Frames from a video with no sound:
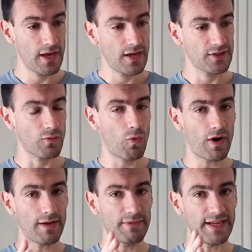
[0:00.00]
So
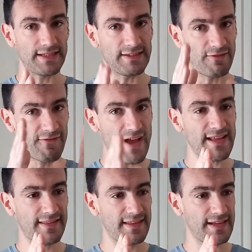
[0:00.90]
what I mean is
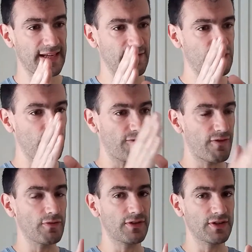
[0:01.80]
faith gives you
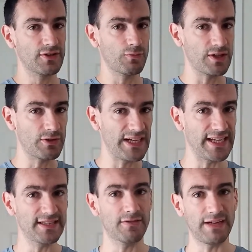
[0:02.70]
focus, which
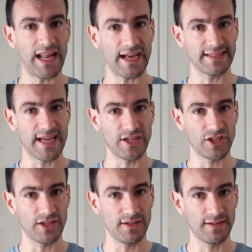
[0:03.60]
leads to
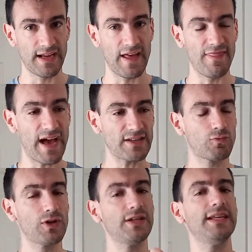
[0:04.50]
relaxation. And that's
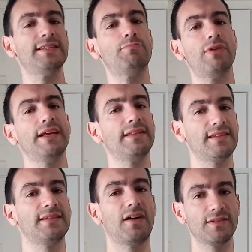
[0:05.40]
what you need to bring at the
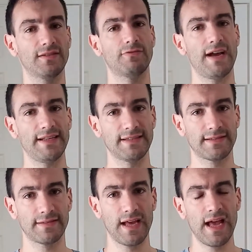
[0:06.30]
start of the race.
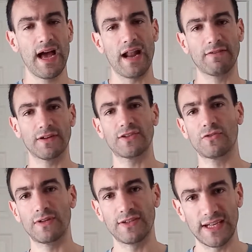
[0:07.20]
And I've got a
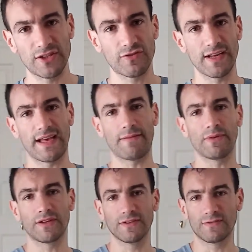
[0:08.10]
story to illustrate that,
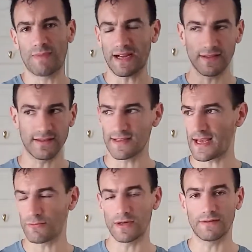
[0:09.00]
because back in the
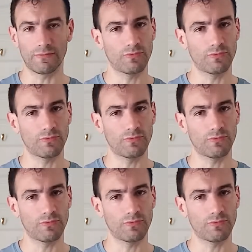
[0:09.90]
day, when